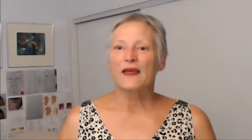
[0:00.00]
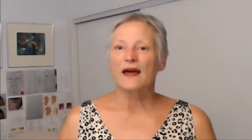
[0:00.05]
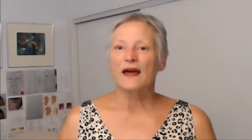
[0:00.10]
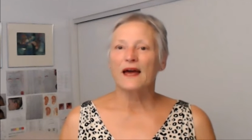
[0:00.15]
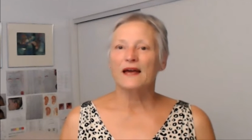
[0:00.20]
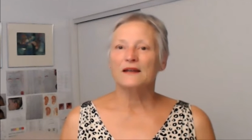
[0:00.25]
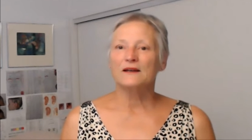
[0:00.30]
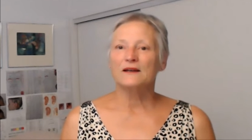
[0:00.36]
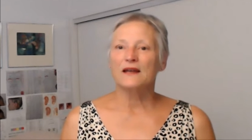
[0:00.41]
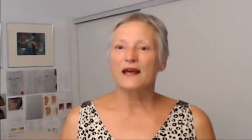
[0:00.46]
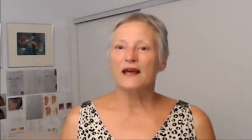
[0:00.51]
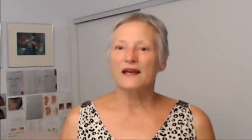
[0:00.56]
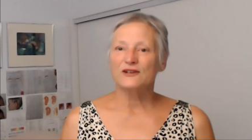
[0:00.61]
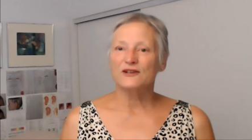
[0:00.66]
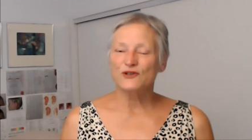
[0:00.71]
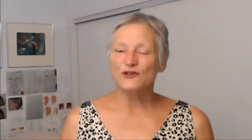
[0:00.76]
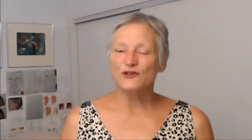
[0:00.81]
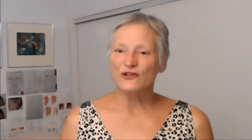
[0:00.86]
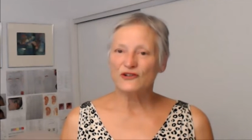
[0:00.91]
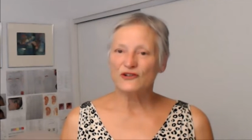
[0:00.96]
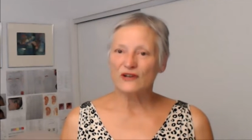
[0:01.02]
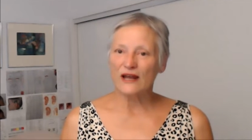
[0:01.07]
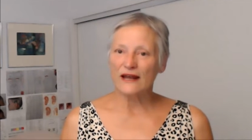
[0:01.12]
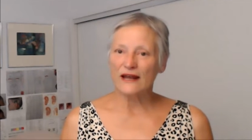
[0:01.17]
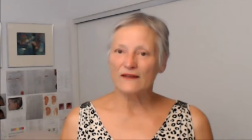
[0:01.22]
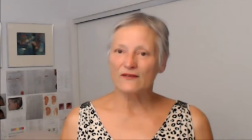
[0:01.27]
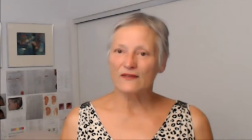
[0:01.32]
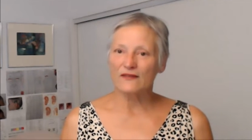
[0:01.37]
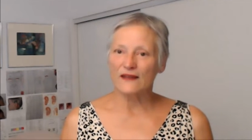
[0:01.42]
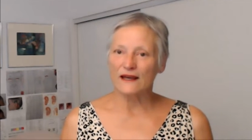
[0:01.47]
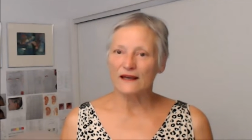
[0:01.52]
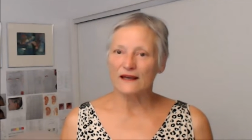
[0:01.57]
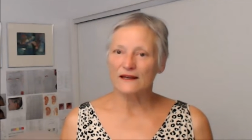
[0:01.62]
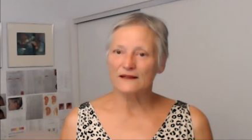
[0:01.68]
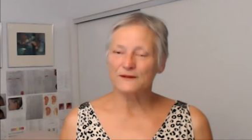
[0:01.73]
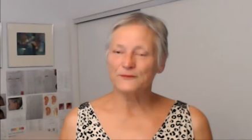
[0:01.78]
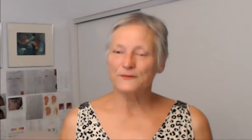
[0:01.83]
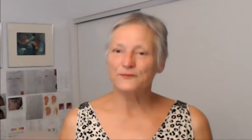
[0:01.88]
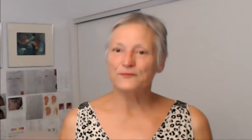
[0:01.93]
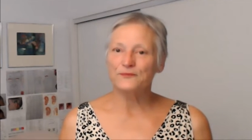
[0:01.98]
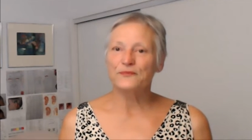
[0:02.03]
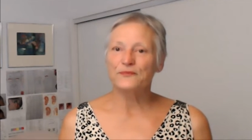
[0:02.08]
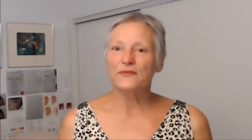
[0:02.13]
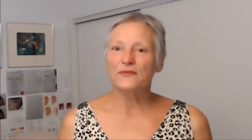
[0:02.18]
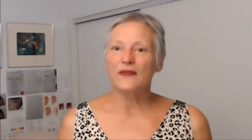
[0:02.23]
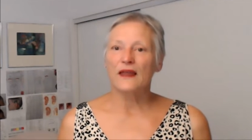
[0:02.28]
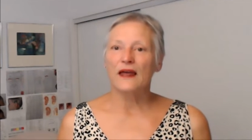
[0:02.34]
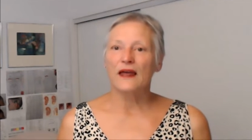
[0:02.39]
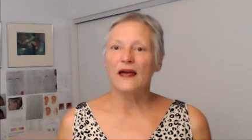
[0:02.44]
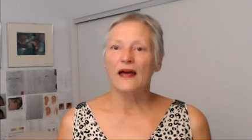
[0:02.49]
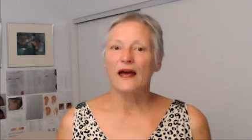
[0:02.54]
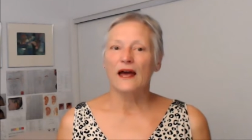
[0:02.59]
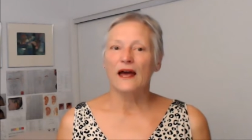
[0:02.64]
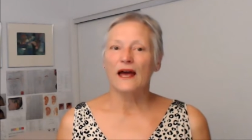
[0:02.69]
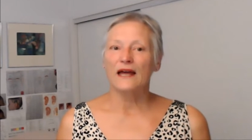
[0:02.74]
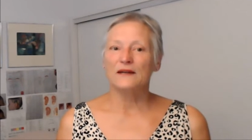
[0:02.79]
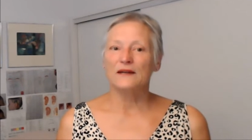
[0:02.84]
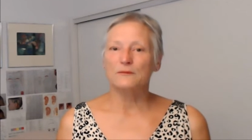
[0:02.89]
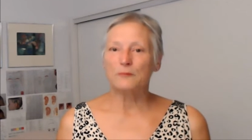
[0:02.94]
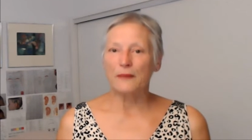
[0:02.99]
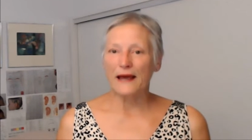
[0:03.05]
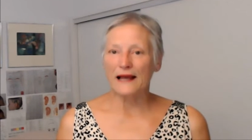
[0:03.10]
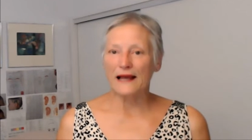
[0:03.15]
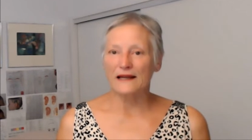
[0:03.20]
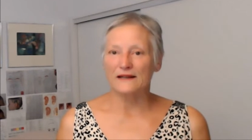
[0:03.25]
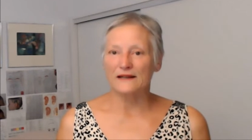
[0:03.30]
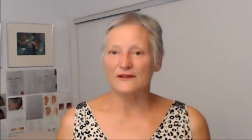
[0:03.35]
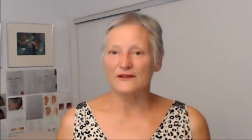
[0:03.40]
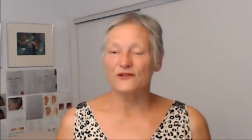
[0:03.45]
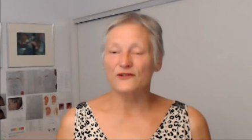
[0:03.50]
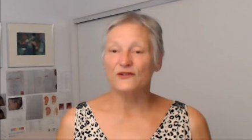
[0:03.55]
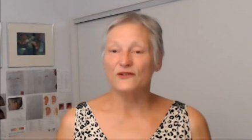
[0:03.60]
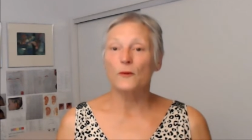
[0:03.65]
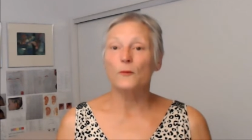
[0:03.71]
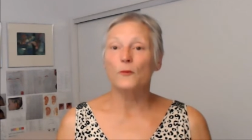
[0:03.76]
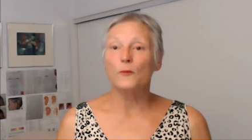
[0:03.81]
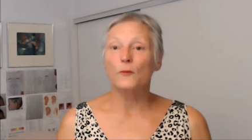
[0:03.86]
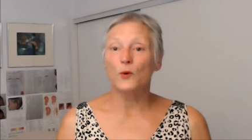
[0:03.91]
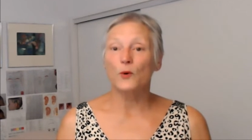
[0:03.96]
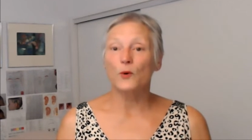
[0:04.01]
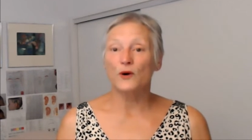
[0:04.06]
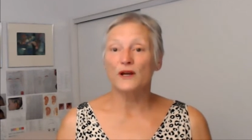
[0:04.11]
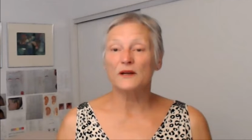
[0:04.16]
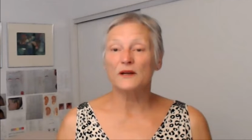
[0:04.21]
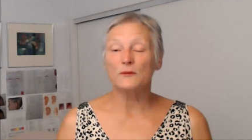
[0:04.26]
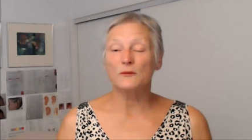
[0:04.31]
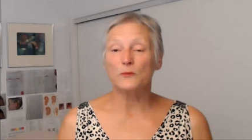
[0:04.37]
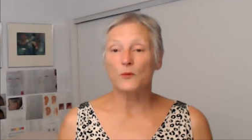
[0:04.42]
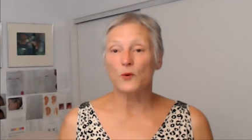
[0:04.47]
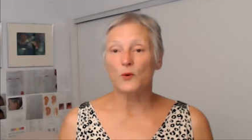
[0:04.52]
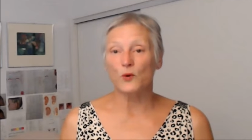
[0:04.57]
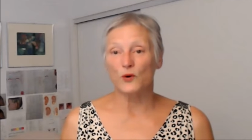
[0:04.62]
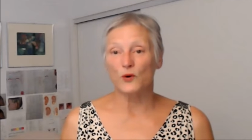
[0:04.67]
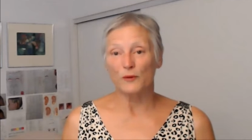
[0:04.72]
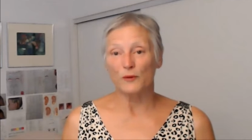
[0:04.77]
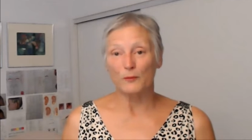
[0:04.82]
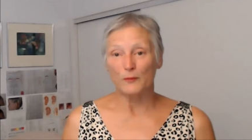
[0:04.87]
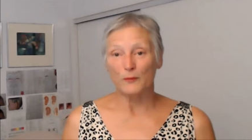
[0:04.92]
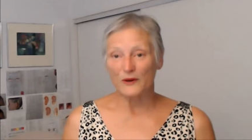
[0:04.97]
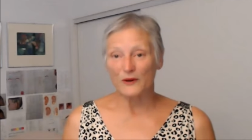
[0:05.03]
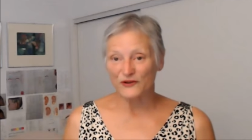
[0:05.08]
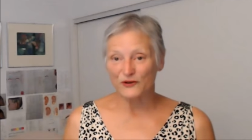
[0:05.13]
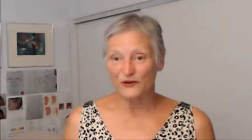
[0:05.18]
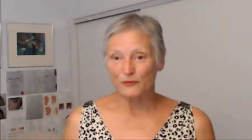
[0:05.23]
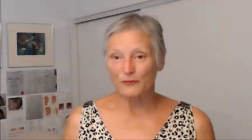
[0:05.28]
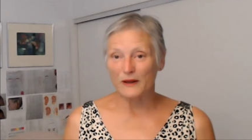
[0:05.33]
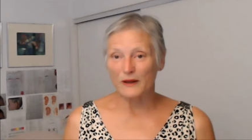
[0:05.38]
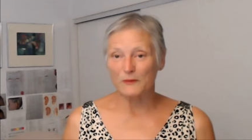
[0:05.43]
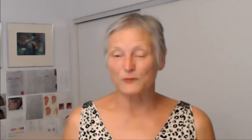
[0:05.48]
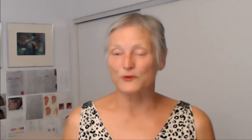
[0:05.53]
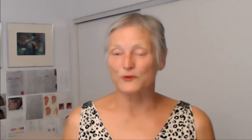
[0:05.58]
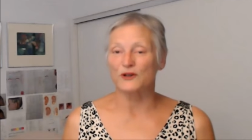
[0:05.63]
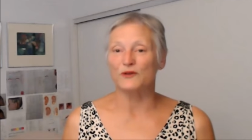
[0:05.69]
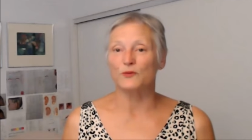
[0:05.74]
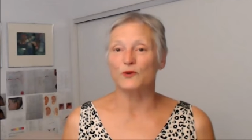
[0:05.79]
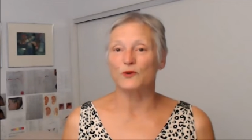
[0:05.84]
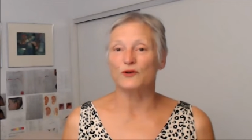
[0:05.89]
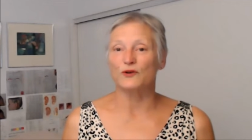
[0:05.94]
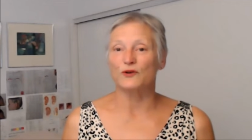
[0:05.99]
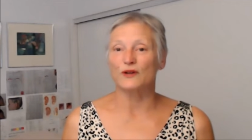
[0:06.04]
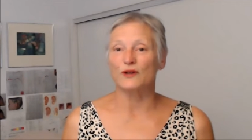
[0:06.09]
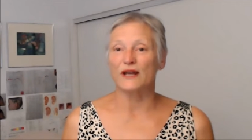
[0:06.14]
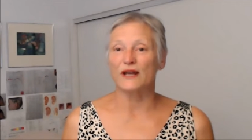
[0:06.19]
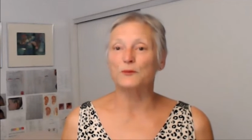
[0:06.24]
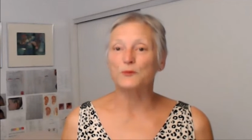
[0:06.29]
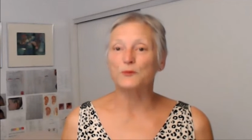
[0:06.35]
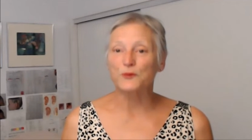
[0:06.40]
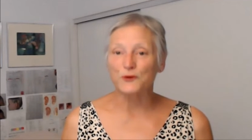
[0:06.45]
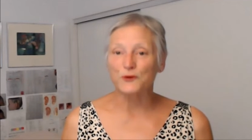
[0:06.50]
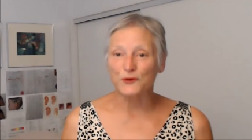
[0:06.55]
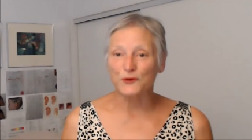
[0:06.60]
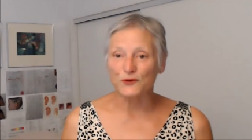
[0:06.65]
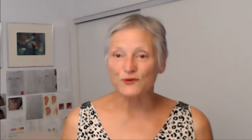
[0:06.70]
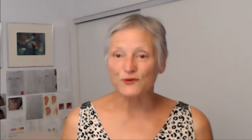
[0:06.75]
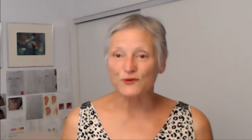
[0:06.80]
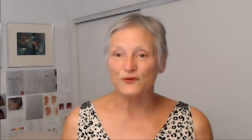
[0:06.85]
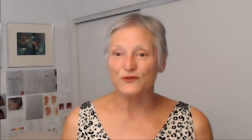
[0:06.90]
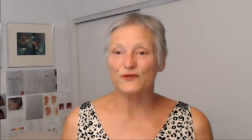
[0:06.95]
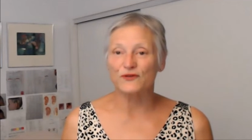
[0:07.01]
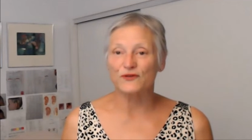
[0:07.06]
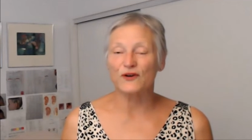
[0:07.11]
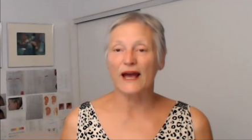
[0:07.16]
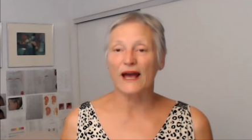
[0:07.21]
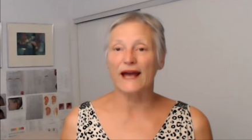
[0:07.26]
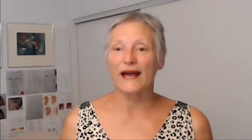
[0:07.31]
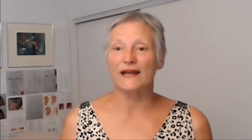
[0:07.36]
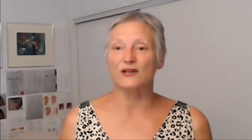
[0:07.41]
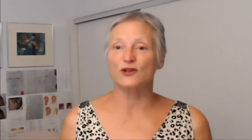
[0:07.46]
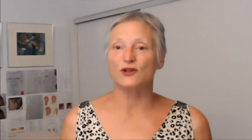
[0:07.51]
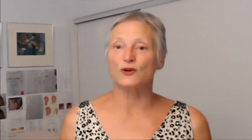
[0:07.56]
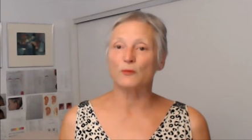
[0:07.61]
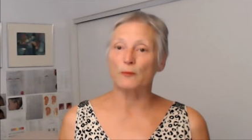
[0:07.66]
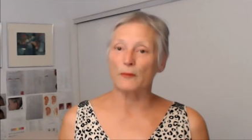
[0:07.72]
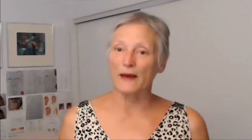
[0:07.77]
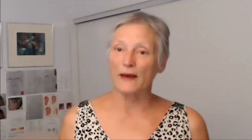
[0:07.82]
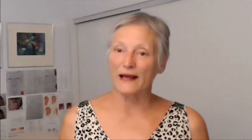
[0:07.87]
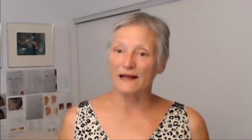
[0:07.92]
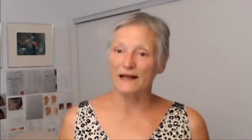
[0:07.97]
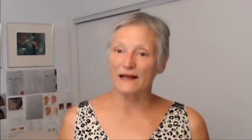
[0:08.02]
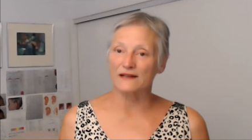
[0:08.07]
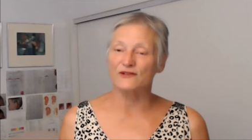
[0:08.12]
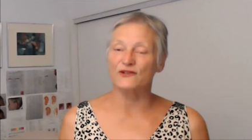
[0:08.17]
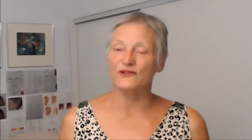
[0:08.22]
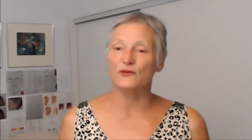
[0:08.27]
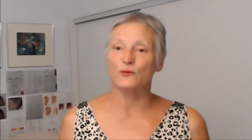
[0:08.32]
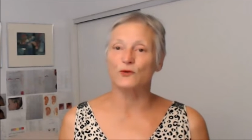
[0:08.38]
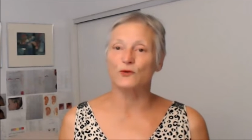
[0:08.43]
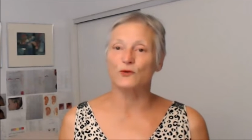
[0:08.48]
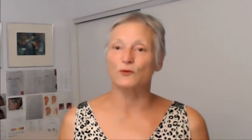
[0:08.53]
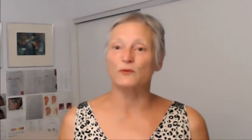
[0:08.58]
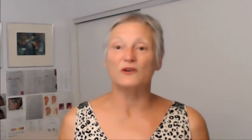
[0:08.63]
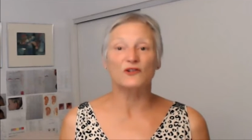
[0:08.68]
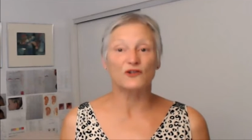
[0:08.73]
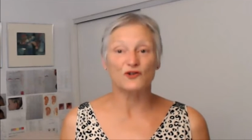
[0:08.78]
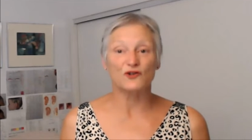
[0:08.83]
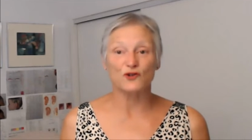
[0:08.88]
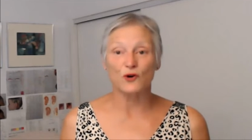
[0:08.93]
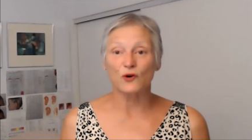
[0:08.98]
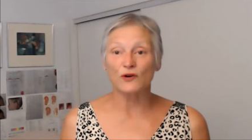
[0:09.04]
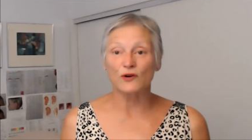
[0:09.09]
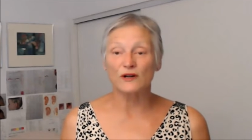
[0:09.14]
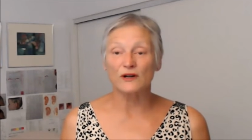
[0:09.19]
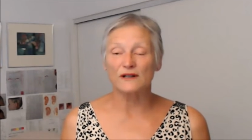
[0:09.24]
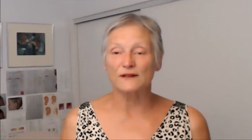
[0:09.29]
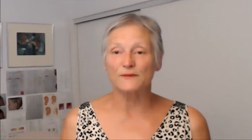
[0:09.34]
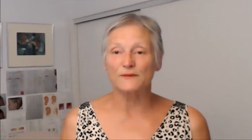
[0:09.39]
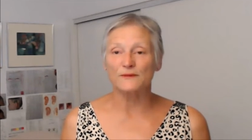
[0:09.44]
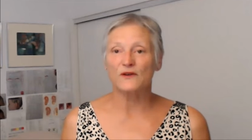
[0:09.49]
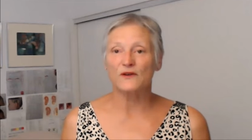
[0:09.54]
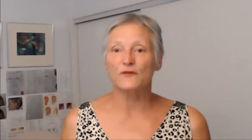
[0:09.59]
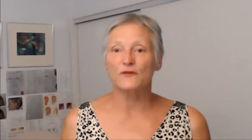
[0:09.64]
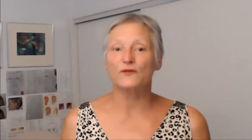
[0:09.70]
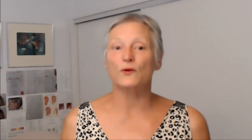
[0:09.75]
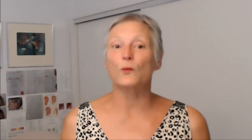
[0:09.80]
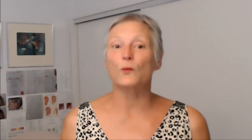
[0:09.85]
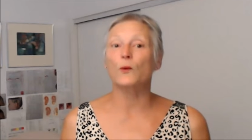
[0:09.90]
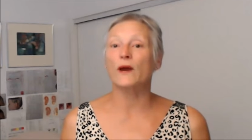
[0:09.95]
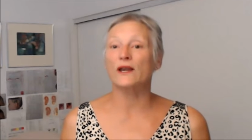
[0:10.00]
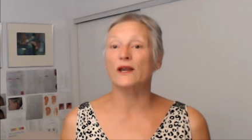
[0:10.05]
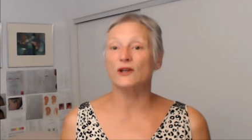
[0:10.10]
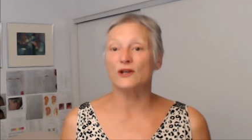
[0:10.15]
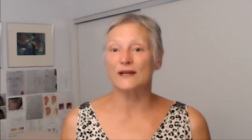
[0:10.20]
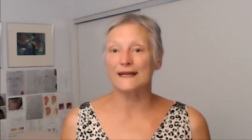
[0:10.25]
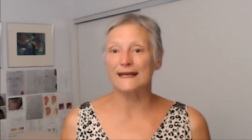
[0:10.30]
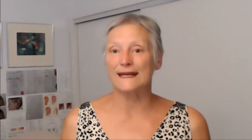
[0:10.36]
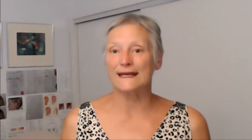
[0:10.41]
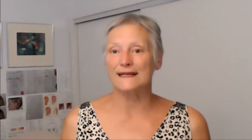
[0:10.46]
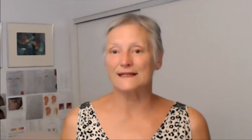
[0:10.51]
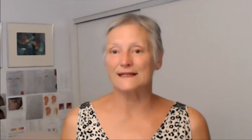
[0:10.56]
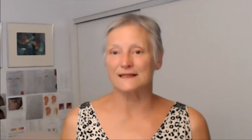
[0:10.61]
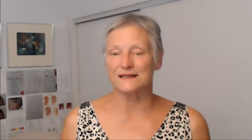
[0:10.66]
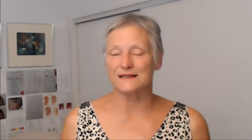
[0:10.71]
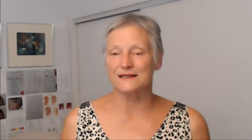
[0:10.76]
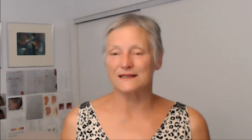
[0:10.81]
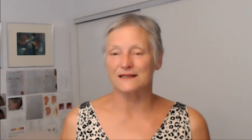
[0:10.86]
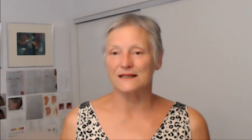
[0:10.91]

And as you stand there and balance, more and more the muscle memory will improve and your balance will be stronger for when you need it.